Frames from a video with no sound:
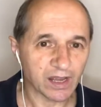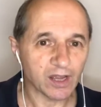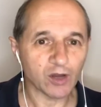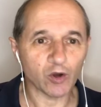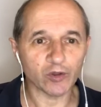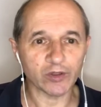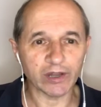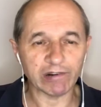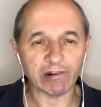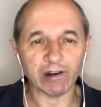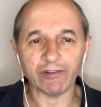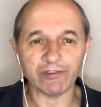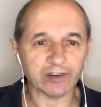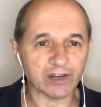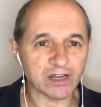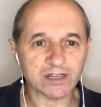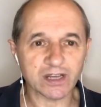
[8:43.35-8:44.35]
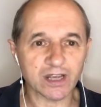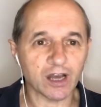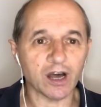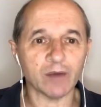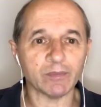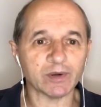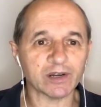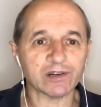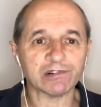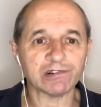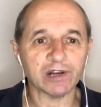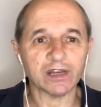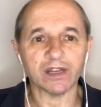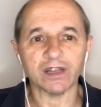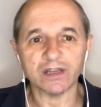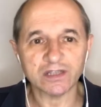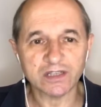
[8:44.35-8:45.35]
or they're offering us carbon
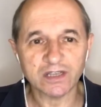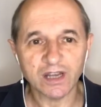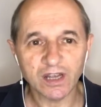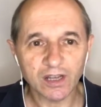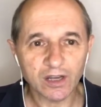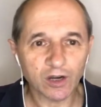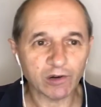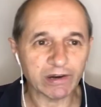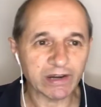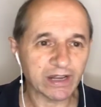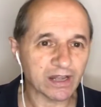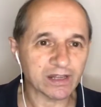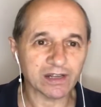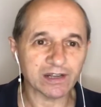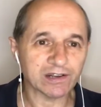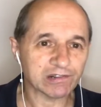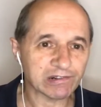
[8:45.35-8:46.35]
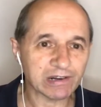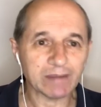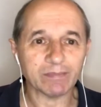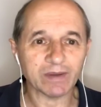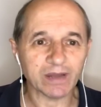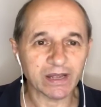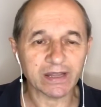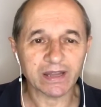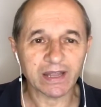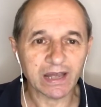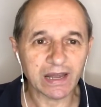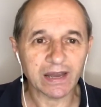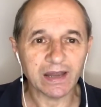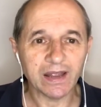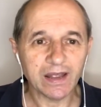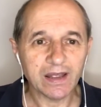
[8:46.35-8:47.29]
credits, or any other crap like that.